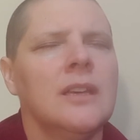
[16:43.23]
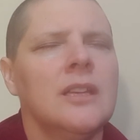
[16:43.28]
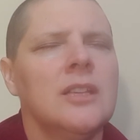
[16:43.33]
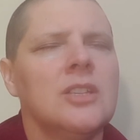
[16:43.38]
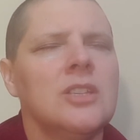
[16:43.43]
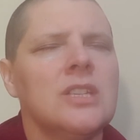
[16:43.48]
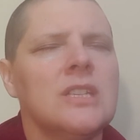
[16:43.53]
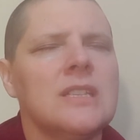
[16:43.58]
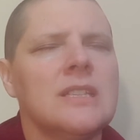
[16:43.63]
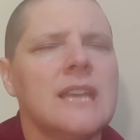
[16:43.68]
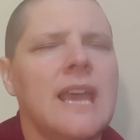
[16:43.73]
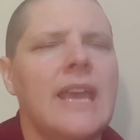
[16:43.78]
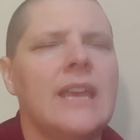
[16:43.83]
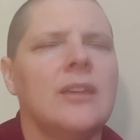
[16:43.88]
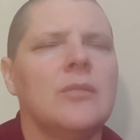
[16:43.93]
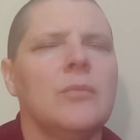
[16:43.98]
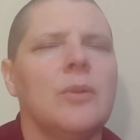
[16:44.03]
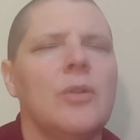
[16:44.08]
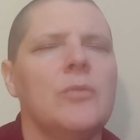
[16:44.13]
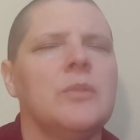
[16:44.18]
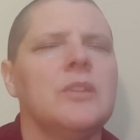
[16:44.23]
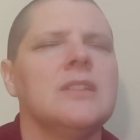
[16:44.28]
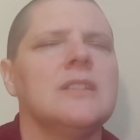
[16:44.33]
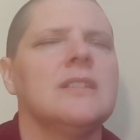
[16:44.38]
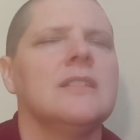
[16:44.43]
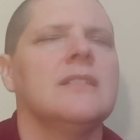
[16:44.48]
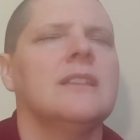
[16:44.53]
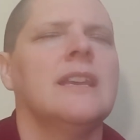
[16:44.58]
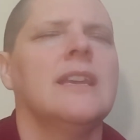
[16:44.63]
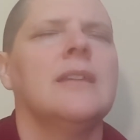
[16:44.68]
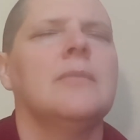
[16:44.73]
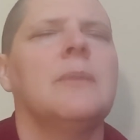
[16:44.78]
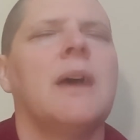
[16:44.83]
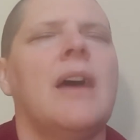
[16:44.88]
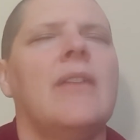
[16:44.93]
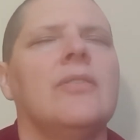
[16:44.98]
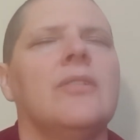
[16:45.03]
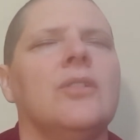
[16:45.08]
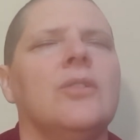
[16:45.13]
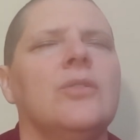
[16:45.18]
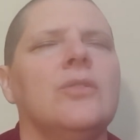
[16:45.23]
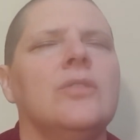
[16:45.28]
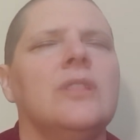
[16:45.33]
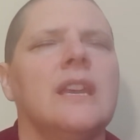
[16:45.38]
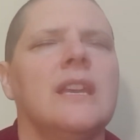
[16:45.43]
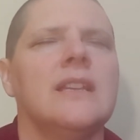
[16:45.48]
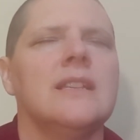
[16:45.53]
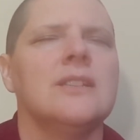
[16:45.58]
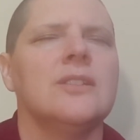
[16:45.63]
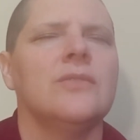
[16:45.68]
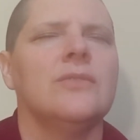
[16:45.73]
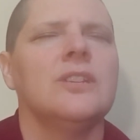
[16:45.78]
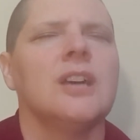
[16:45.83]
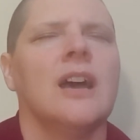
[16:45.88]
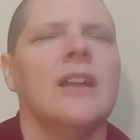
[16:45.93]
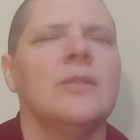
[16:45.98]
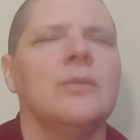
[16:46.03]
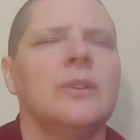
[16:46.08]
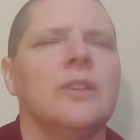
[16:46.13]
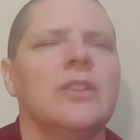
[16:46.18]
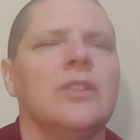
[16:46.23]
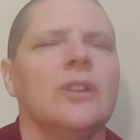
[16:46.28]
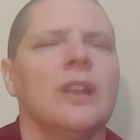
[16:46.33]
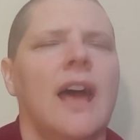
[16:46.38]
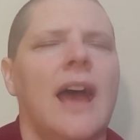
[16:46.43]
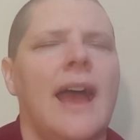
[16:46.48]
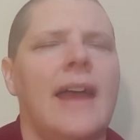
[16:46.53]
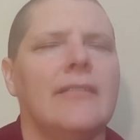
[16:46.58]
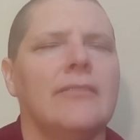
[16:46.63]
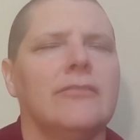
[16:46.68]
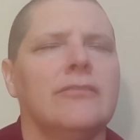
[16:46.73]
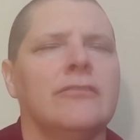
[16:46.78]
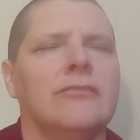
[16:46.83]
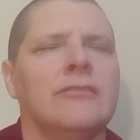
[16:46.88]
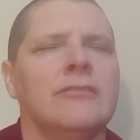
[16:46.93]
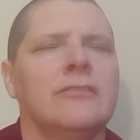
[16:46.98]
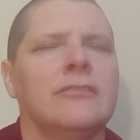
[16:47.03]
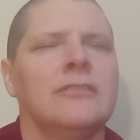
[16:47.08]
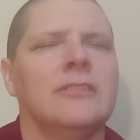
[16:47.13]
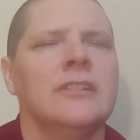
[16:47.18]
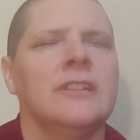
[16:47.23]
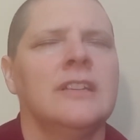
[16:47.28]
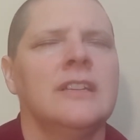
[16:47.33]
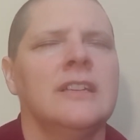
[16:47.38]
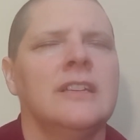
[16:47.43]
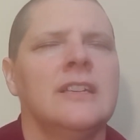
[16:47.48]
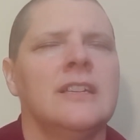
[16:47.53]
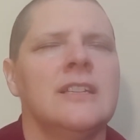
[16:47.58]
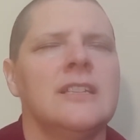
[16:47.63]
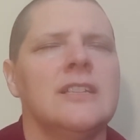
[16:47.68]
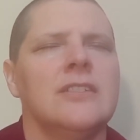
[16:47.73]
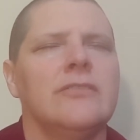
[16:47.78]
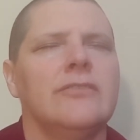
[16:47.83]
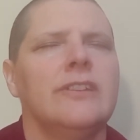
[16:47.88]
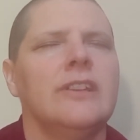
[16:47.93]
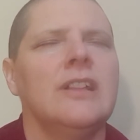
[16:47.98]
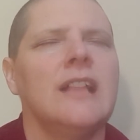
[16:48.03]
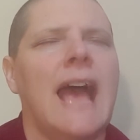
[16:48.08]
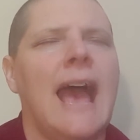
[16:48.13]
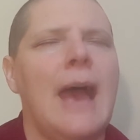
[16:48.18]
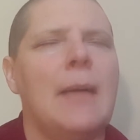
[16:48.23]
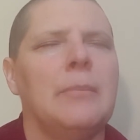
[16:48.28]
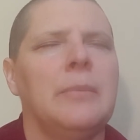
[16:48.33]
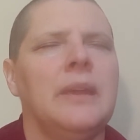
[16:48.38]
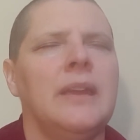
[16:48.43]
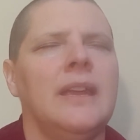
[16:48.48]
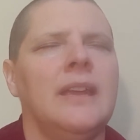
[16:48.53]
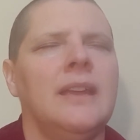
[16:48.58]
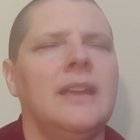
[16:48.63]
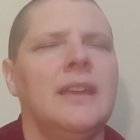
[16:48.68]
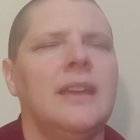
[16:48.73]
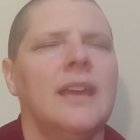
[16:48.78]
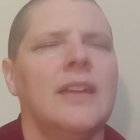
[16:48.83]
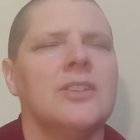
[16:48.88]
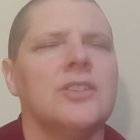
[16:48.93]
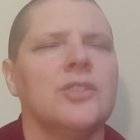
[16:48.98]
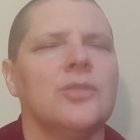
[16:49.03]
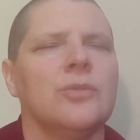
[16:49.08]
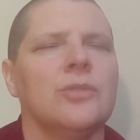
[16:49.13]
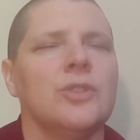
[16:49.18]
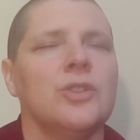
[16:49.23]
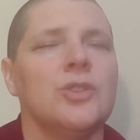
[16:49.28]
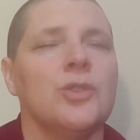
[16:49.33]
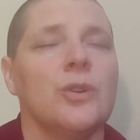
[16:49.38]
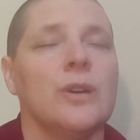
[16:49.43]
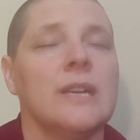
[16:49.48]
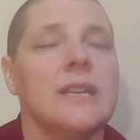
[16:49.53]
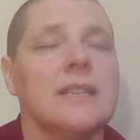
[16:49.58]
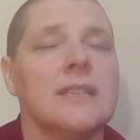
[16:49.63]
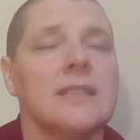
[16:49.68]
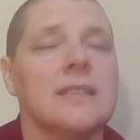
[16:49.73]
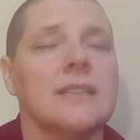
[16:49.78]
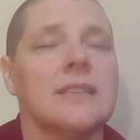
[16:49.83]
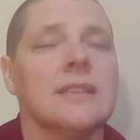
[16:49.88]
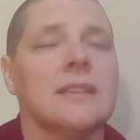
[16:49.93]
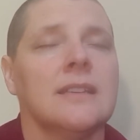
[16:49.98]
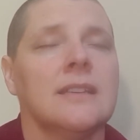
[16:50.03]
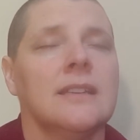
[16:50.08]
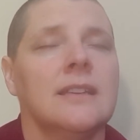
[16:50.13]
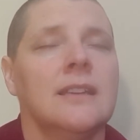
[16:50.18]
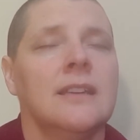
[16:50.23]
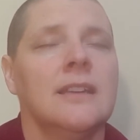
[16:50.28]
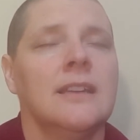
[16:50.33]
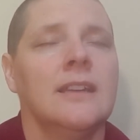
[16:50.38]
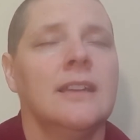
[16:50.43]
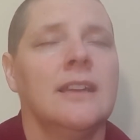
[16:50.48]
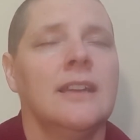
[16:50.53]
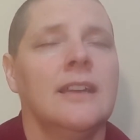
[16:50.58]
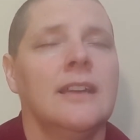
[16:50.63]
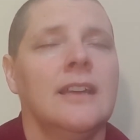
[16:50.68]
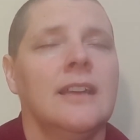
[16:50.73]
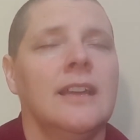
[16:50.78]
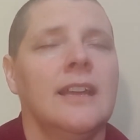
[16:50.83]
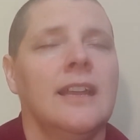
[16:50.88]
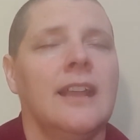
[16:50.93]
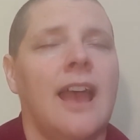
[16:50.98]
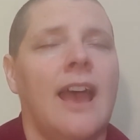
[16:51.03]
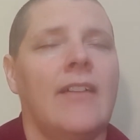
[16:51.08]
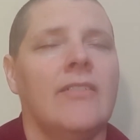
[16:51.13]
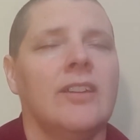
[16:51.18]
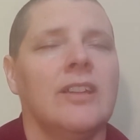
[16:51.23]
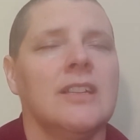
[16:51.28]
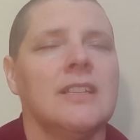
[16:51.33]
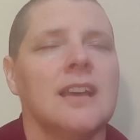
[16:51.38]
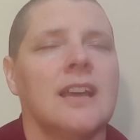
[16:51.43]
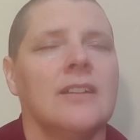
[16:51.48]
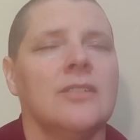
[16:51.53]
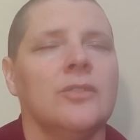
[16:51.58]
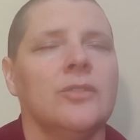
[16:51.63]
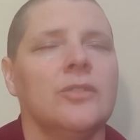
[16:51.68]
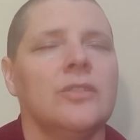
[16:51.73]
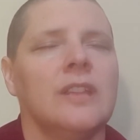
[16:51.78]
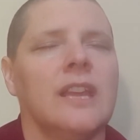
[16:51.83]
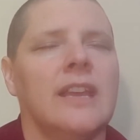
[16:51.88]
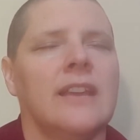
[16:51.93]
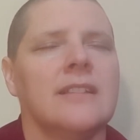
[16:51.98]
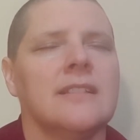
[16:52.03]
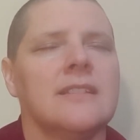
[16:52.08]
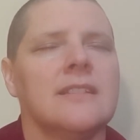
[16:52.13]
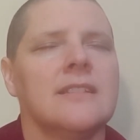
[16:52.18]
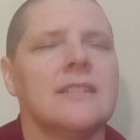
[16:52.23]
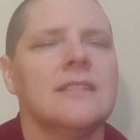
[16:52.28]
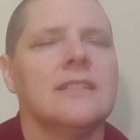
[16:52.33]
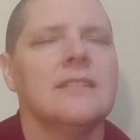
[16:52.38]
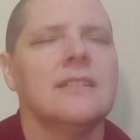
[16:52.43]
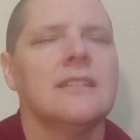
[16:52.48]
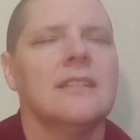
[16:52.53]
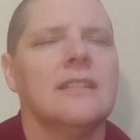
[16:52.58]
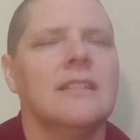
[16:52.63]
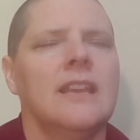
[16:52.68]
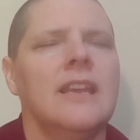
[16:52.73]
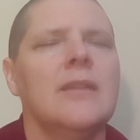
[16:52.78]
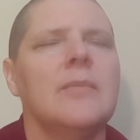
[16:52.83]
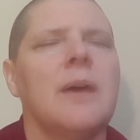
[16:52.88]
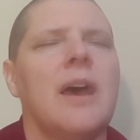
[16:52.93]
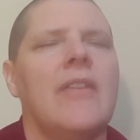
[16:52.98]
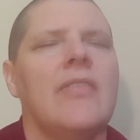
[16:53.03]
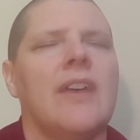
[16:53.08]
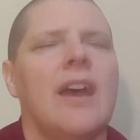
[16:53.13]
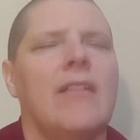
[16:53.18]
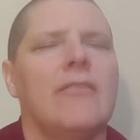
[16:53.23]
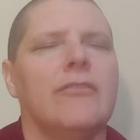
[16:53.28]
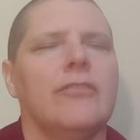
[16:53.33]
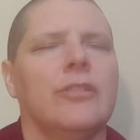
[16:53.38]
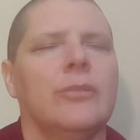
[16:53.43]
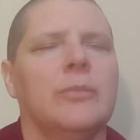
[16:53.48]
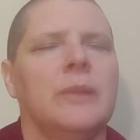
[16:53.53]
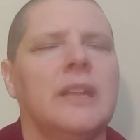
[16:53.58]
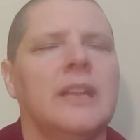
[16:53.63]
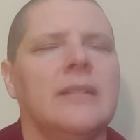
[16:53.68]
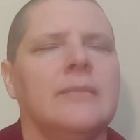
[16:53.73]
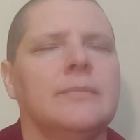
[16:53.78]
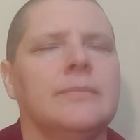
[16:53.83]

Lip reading: Just take a moment to think about the good things you've done with your life, to feel happy and to rejoice in having done good things. Think about that for a minute.